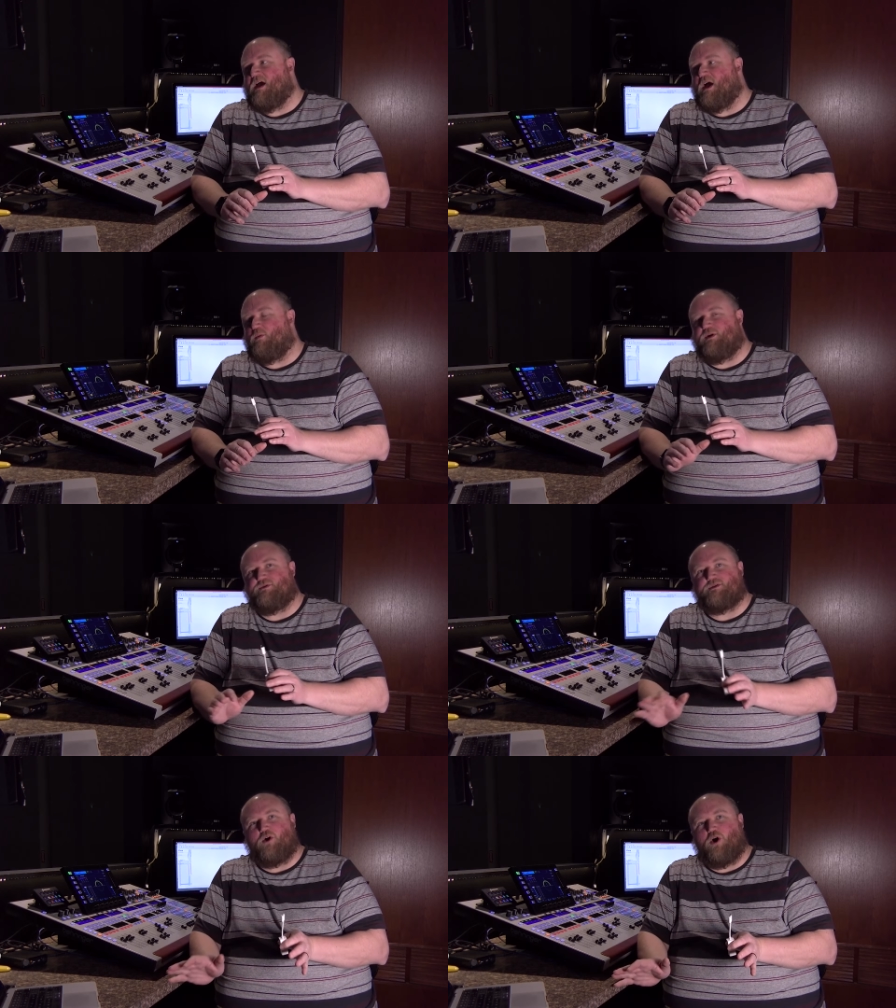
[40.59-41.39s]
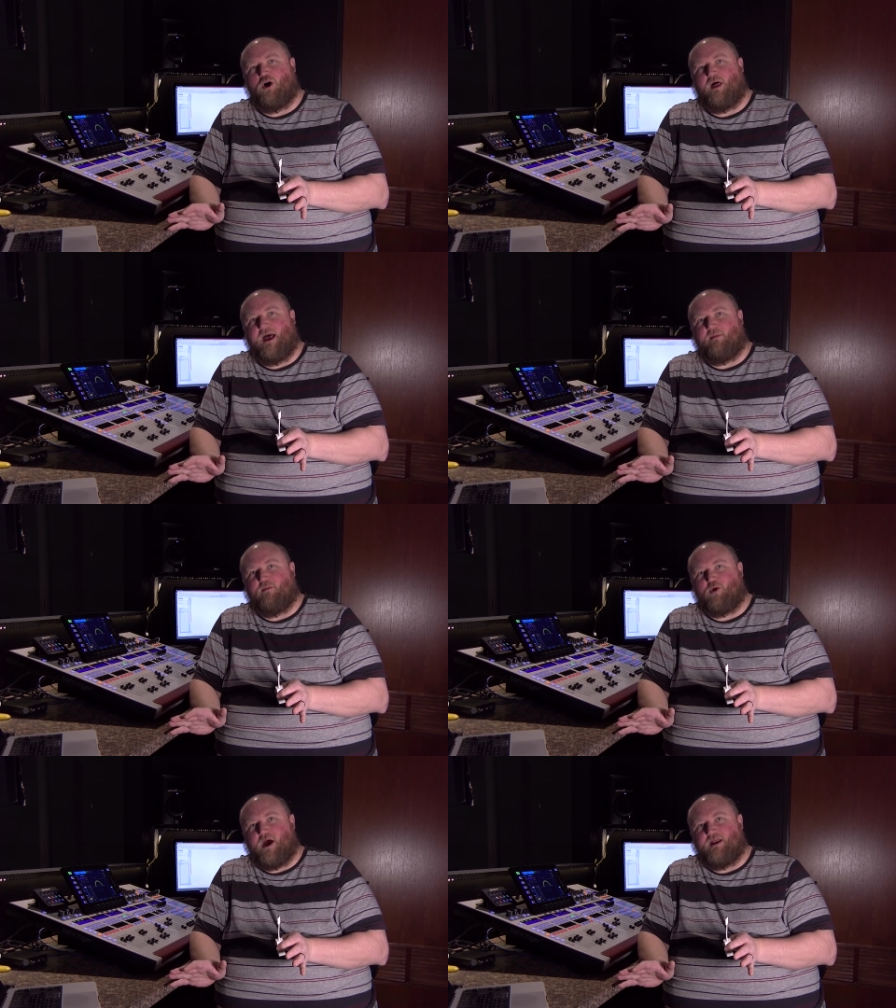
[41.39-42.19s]
Uh, we use all Apple
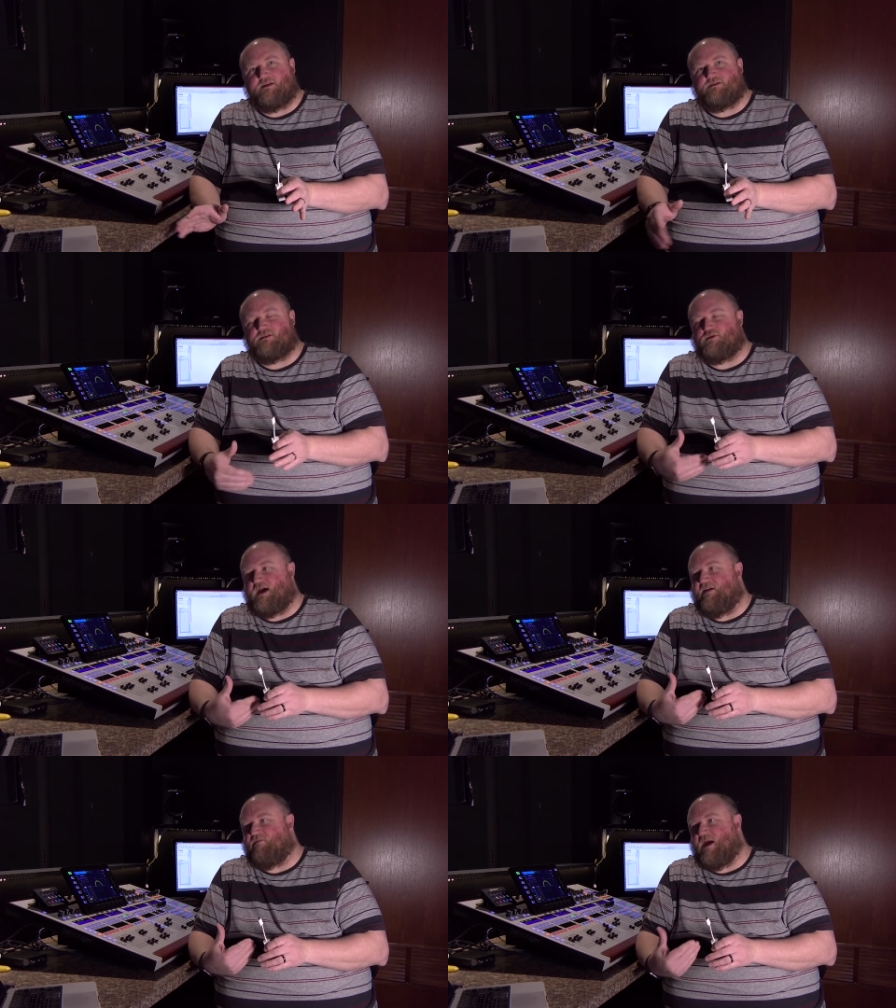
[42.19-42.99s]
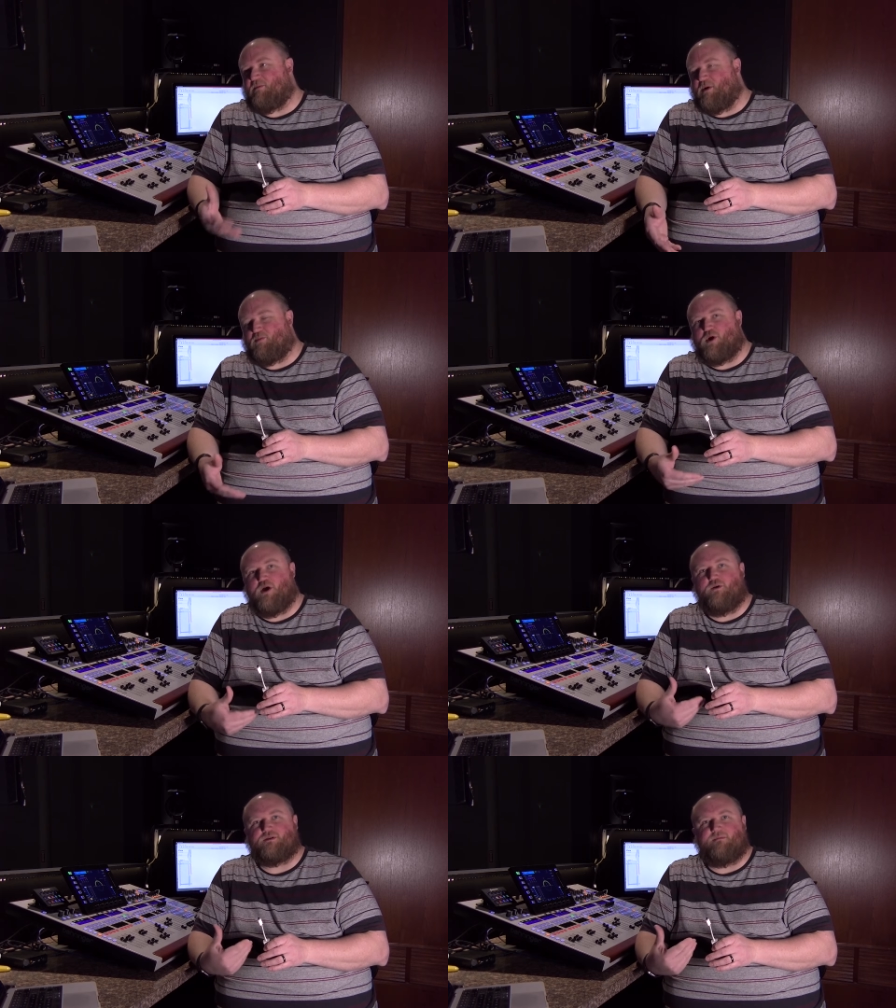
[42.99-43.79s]
products, so I have MacBook
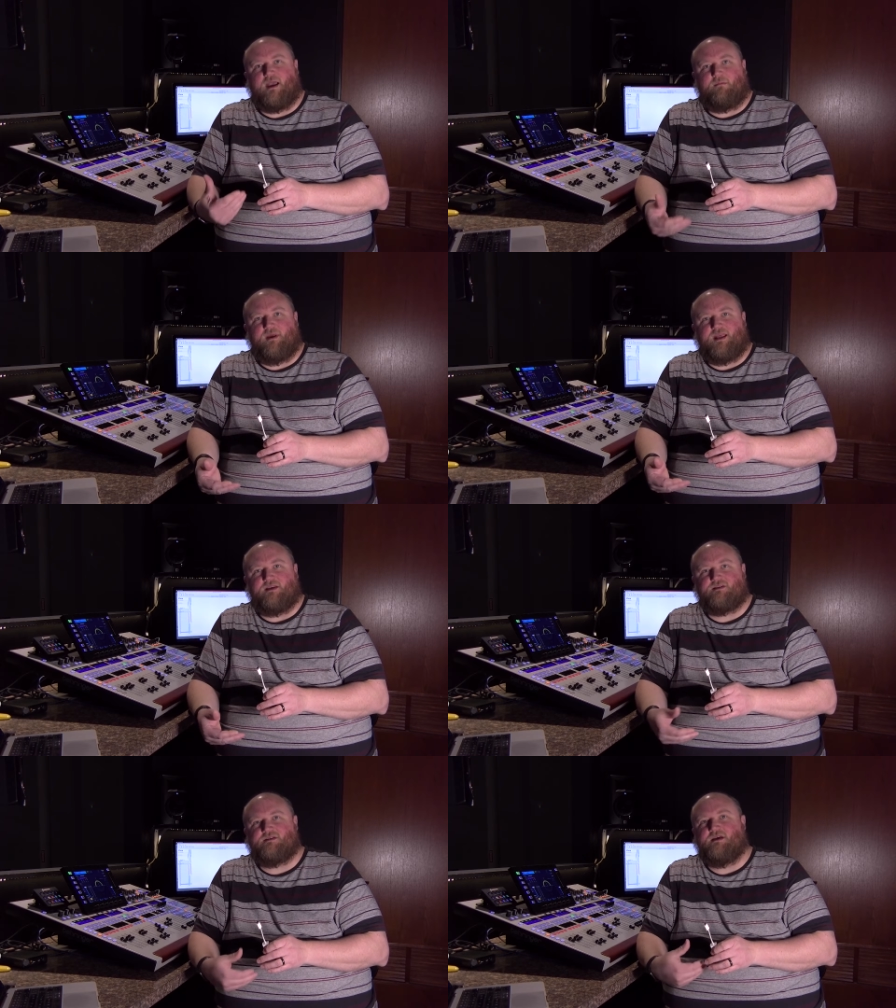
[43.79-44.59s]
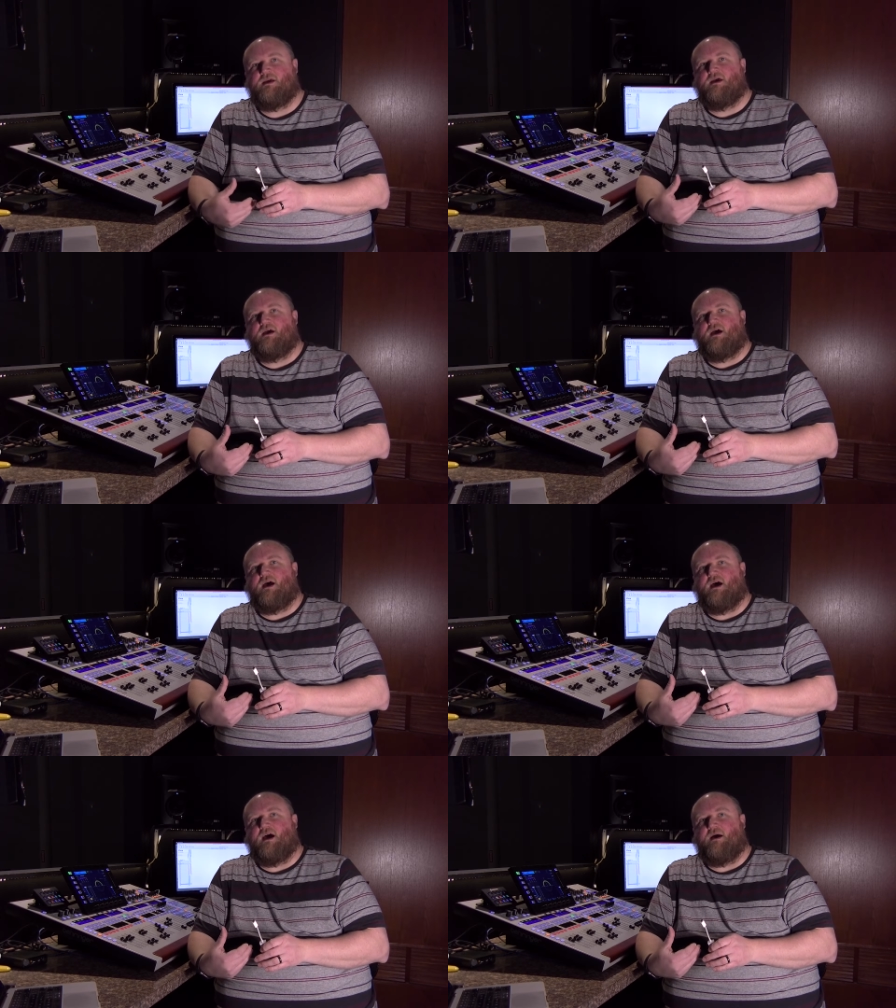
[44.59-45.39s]
Pros, Mac Minis,
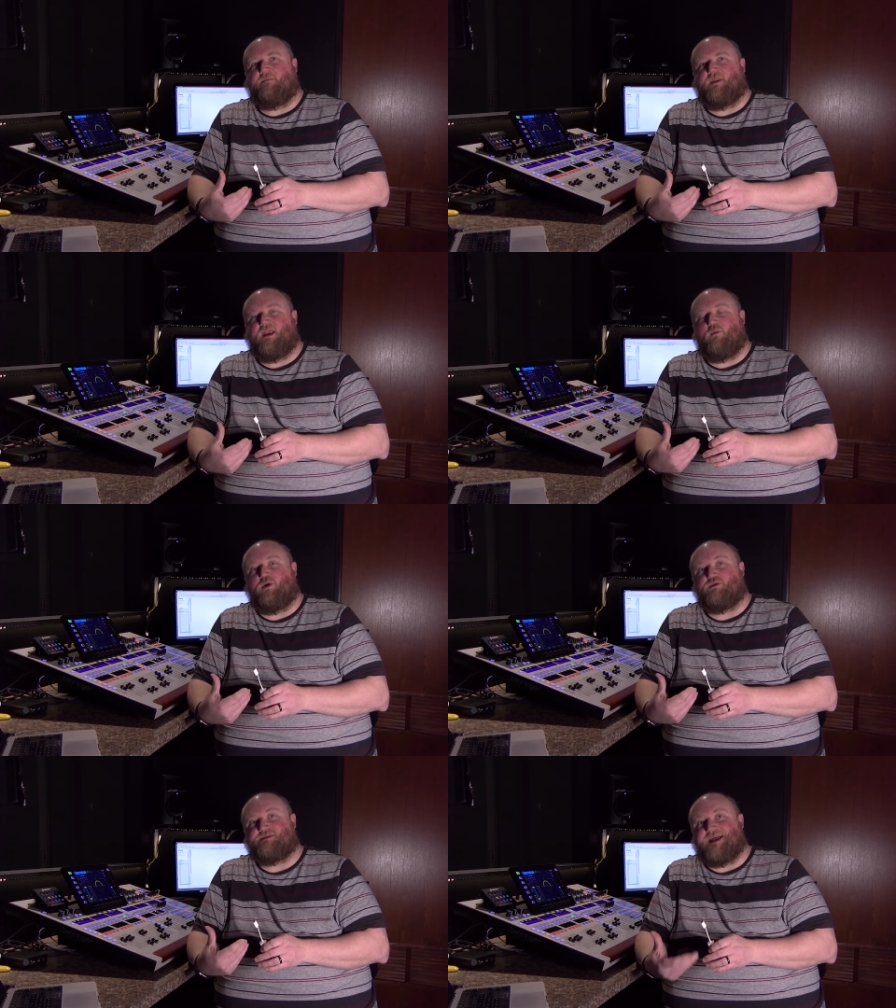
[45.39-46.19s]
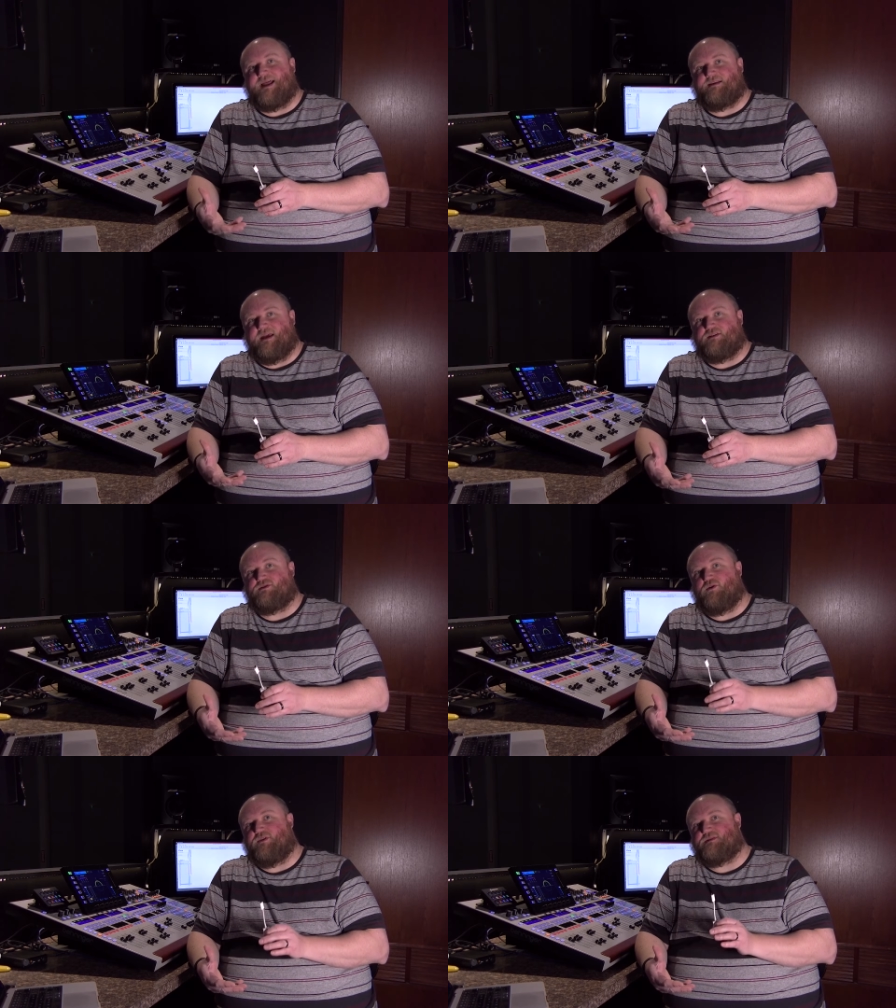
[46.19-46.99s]
um, and we use Dante.
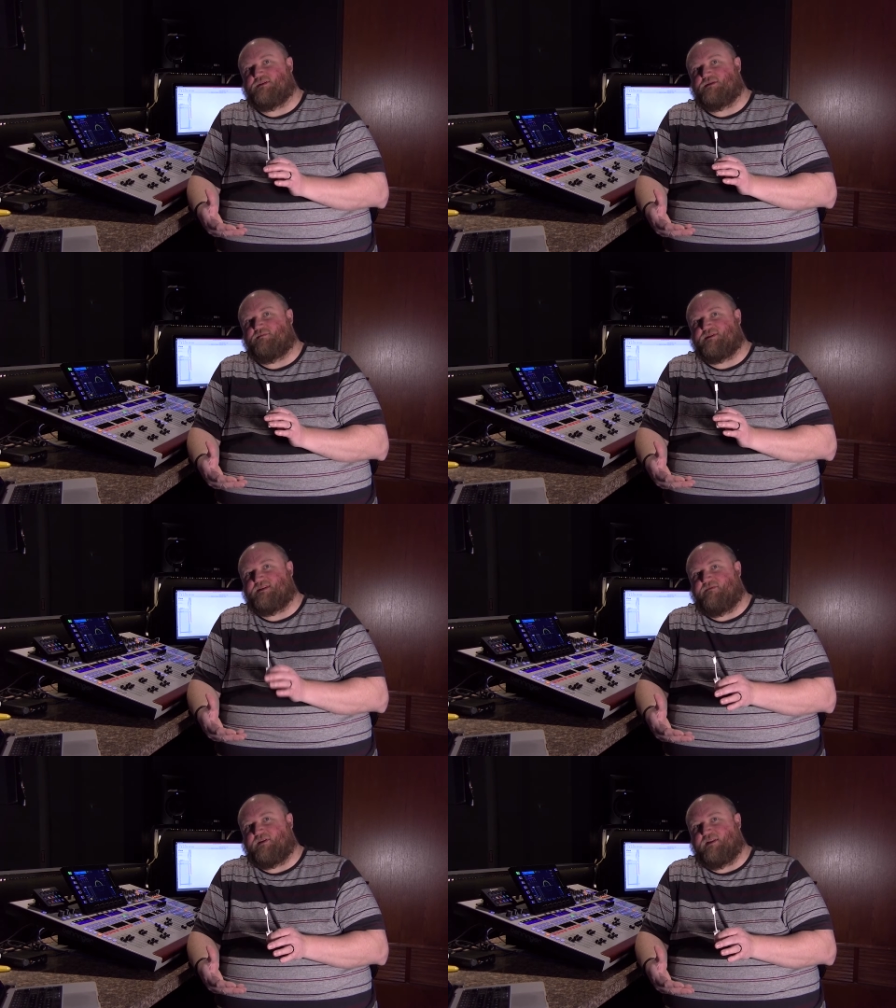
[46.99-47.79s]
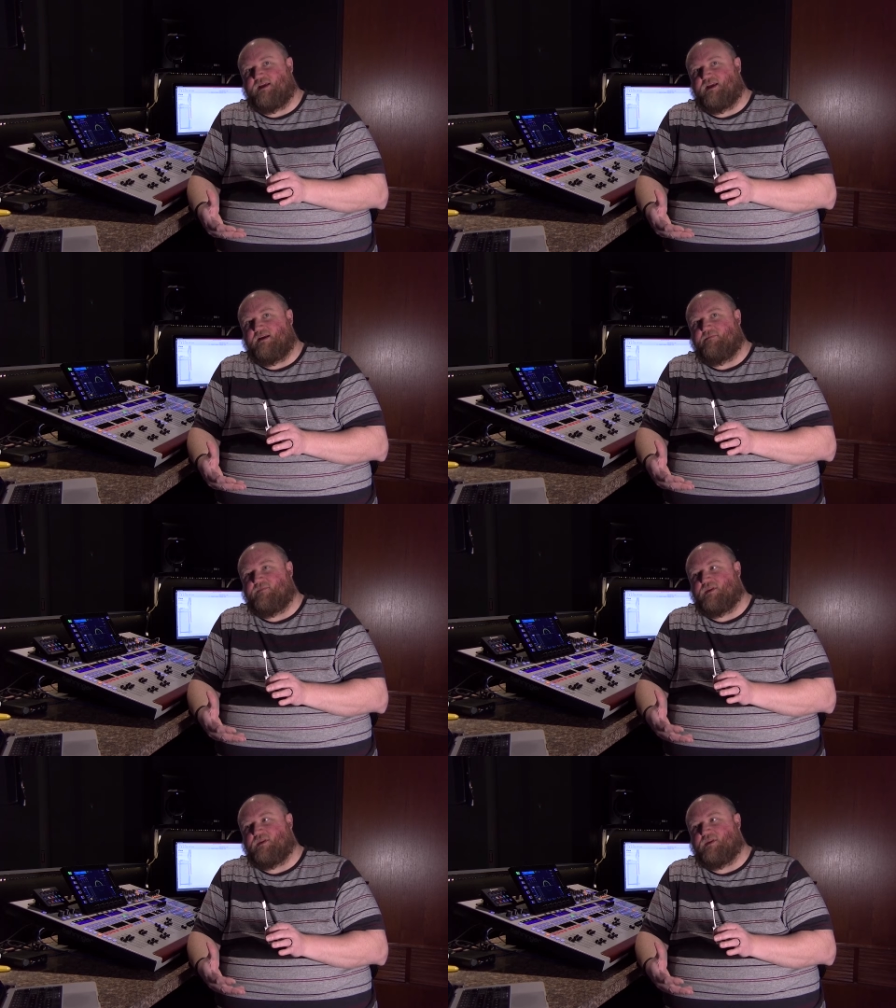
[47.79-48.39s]
So this is specifically